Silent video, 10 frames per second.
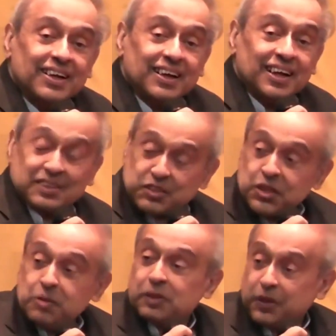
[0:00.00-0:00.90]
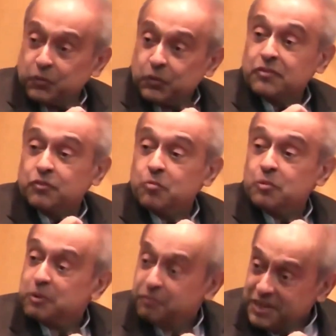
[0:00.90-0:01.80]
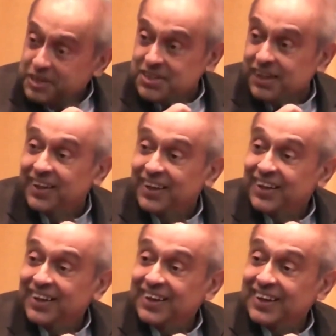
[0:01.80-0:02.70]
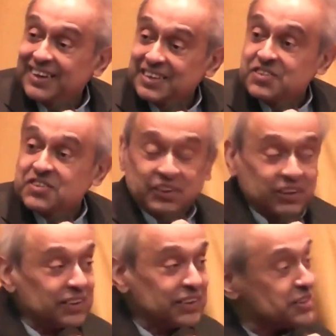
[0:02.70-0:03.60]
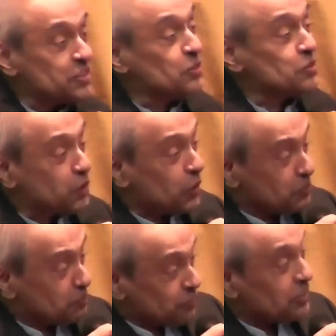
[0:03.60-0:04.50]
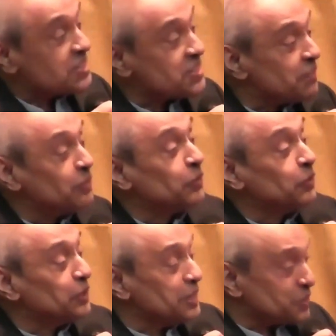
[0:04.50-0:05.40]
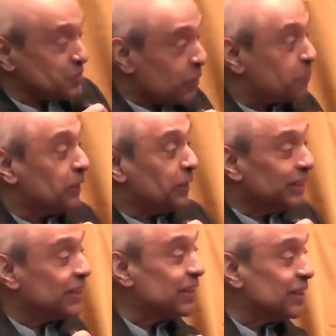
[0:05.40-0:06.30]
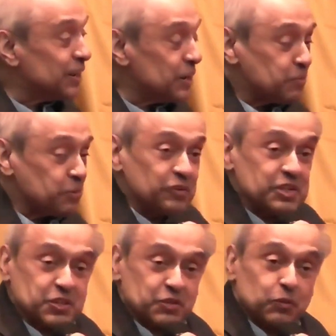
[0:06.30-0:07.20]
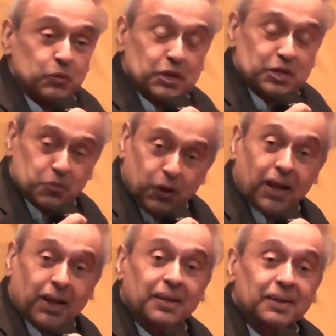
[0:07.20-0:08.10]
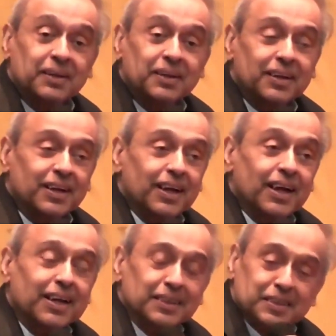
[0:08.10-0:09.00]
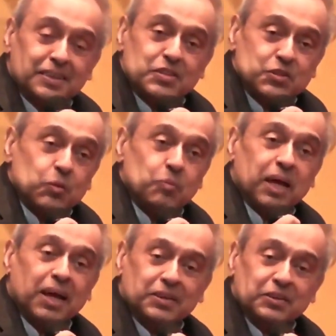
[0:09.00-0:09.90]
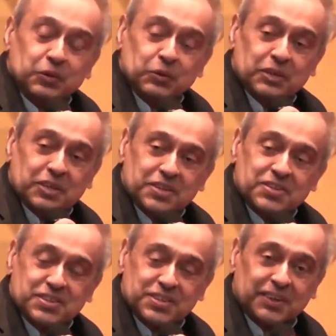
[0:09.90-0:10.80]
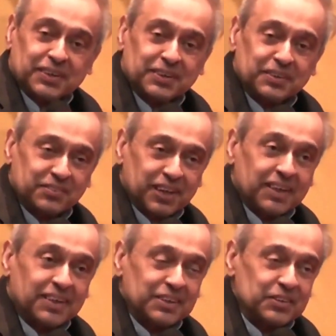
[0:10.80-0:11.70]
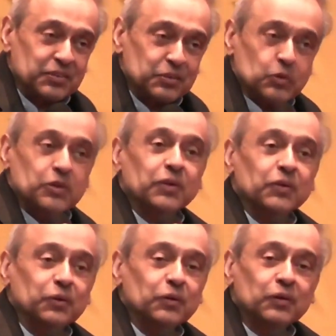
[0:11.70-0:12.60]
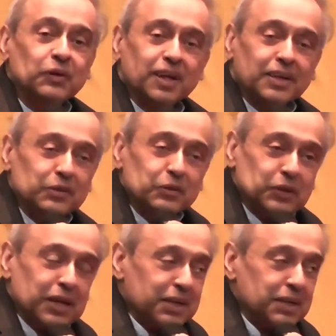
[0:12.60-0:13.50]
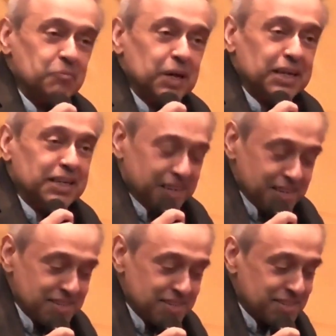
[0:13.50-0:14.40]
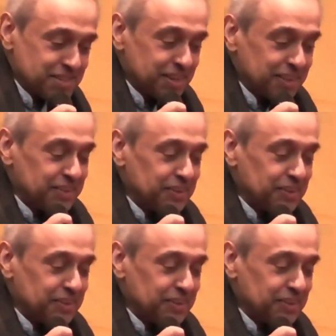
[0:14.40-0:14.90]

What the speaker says: And the same thing with a former professor. And they still continue to call him professor even though he has not been a professor for quite a while. And this old man, he told his son and daughter-in-law, and you know, like in my case, he said,